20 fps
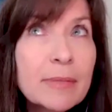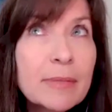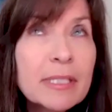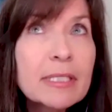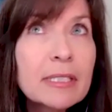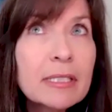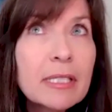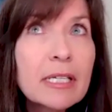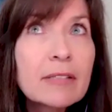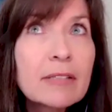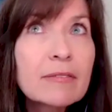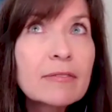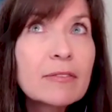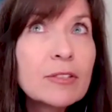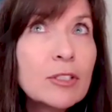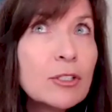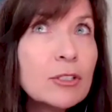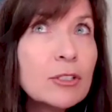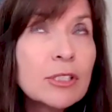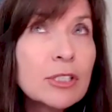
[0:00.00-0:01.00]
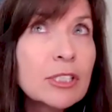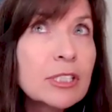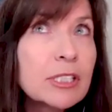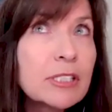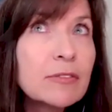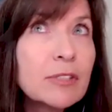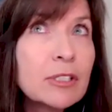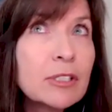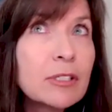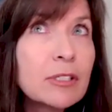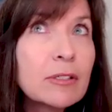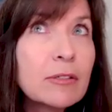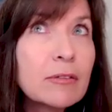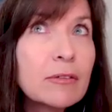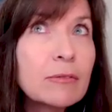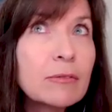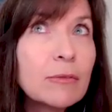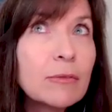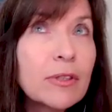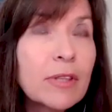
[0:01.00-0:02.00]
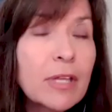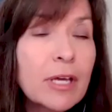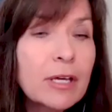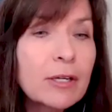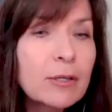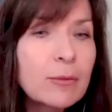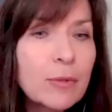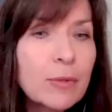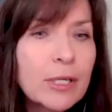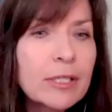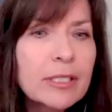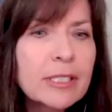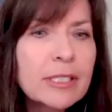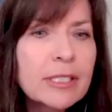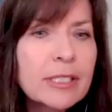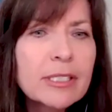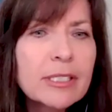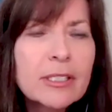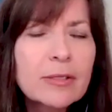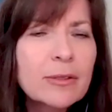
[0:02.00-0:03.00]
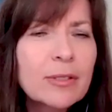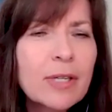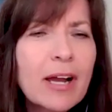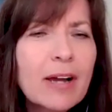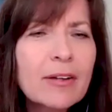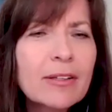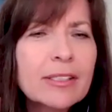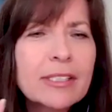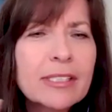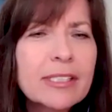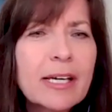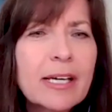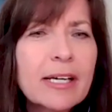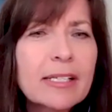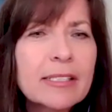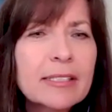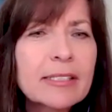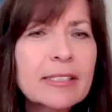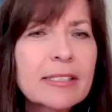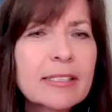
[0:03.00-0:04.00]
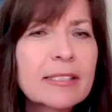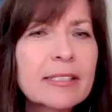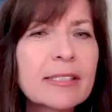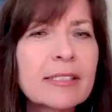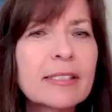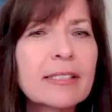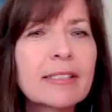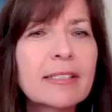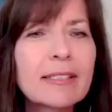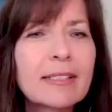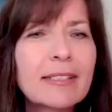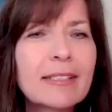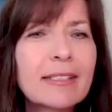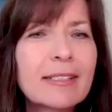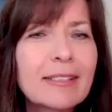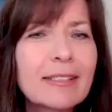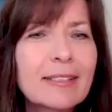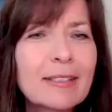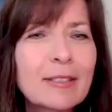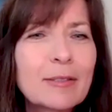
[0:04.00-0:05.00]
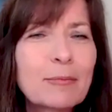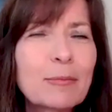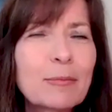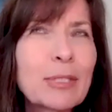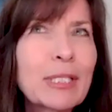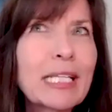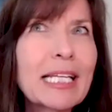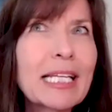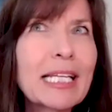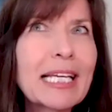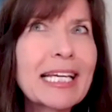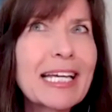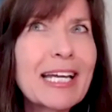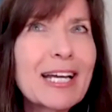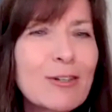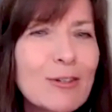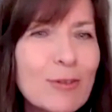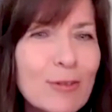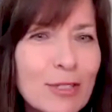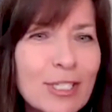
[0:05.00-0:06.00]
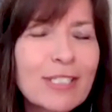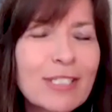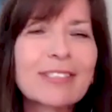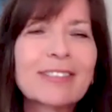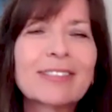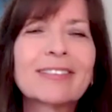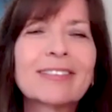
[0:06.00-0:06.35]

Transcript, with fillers: in life, and just even with that awareness or how does that play out